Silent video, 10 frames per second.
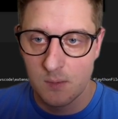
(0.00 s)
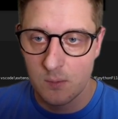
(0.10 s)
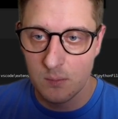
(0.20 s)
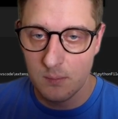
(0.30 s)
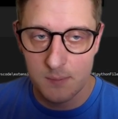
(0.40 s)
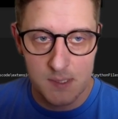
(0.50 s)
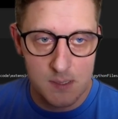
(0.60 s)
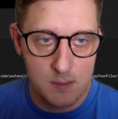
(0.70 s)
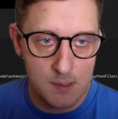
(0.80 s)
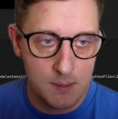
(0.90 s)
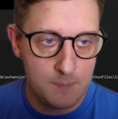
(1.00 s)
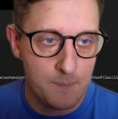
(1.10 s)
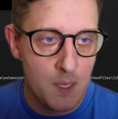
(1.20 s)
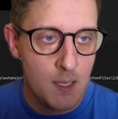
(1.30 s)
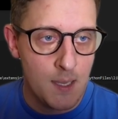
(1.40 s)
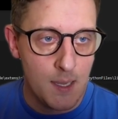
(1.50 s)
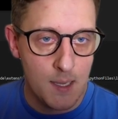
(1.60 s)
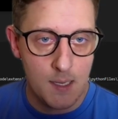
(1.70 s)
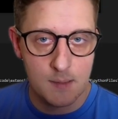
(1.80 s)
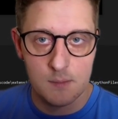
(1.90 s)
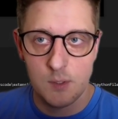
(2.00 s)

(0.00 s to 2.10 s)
Cool, isn't it? And